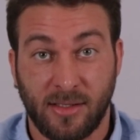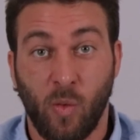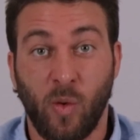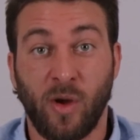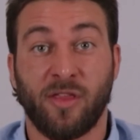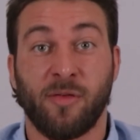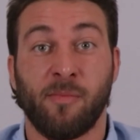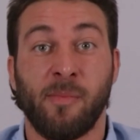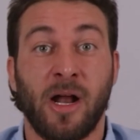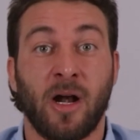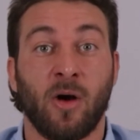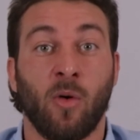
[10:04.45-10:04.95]

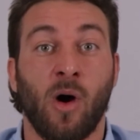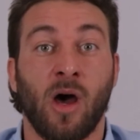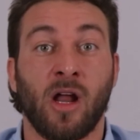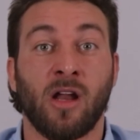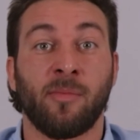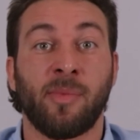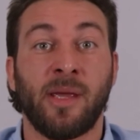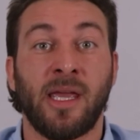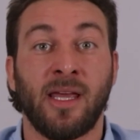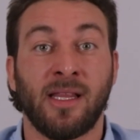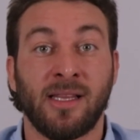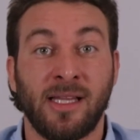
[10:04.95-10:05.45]
With marijuana
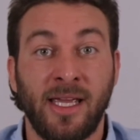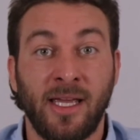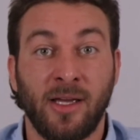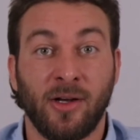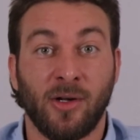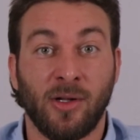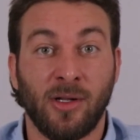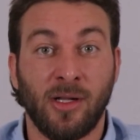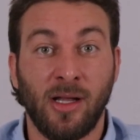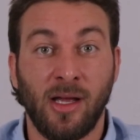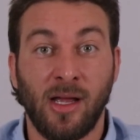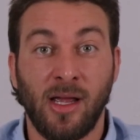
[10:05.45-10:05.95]
being
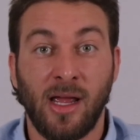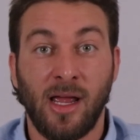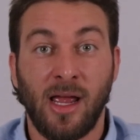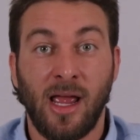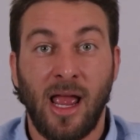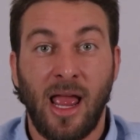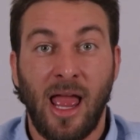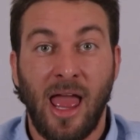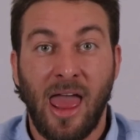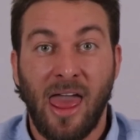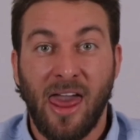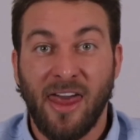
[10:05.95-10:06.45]
legal,
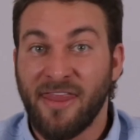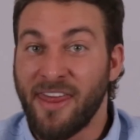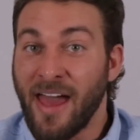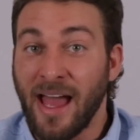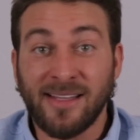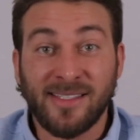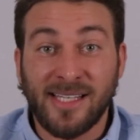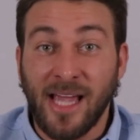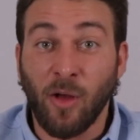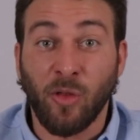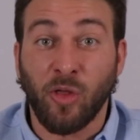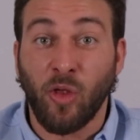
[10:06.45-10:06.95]

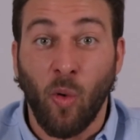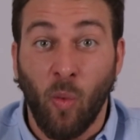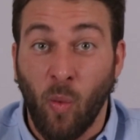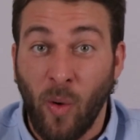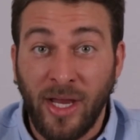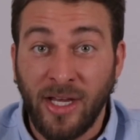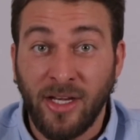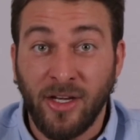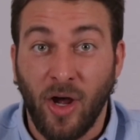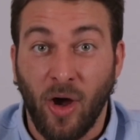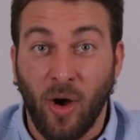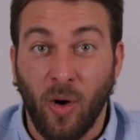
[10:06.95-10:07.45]
that's out the
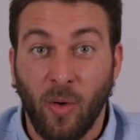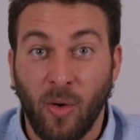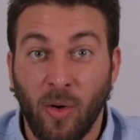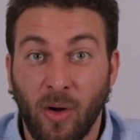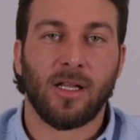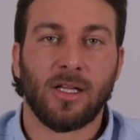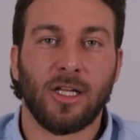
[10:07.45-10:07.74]
window.